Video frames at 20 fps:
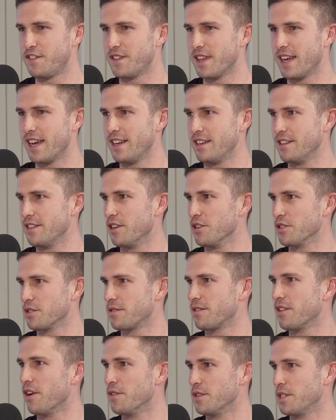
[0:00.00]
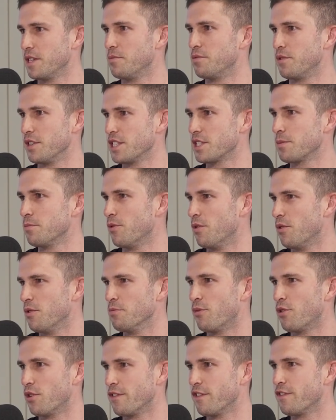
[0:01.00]
15, I was obviously pretty
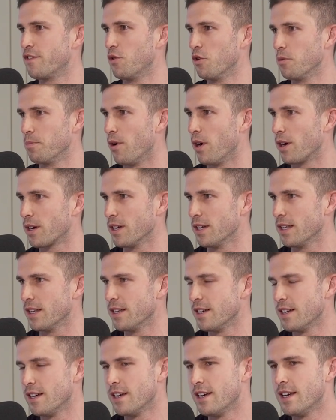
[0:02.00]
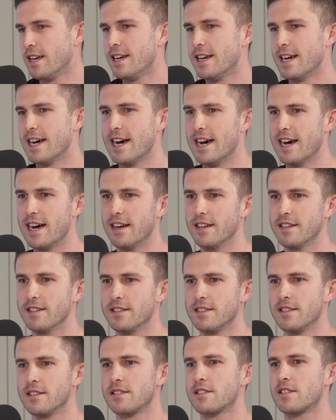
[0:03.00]
small, more of a forward pocket.
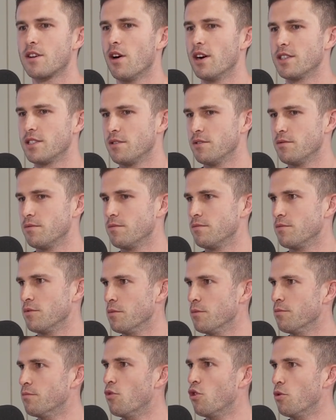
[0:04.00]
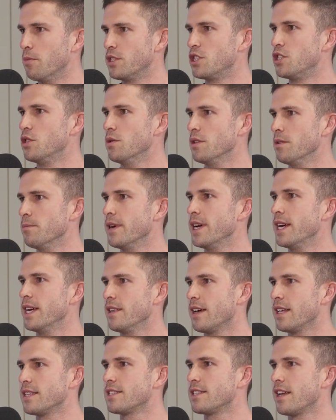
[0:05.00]
Guys were more mature than
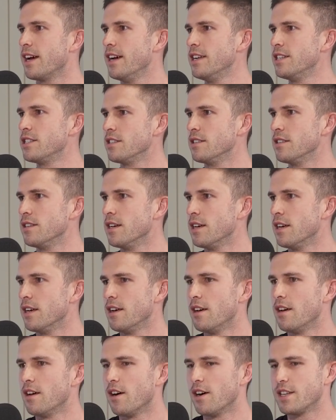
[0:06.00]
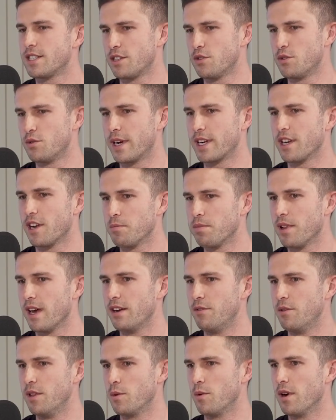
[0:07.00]
me at that stage, and I still reckon I
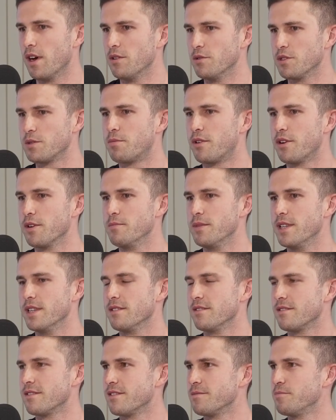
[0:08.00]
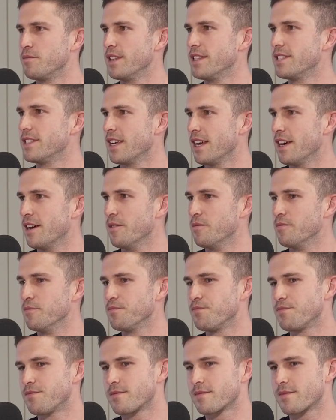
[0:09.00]
played really well. I was probably a bit.
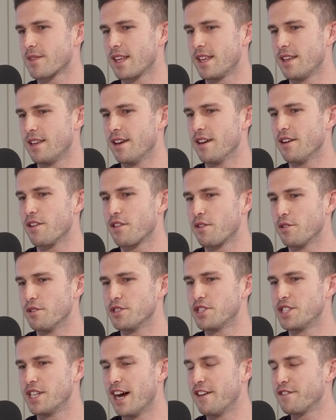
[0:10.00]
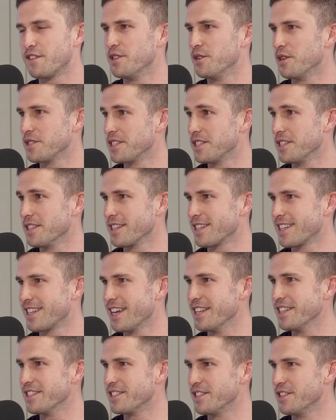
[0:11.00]
I thought it shafted not to
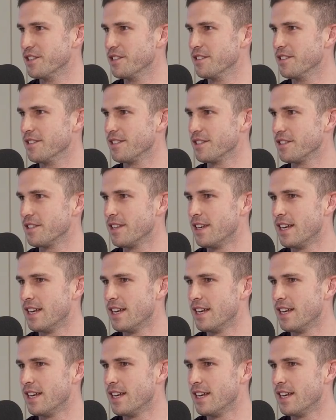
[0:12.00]
get into the.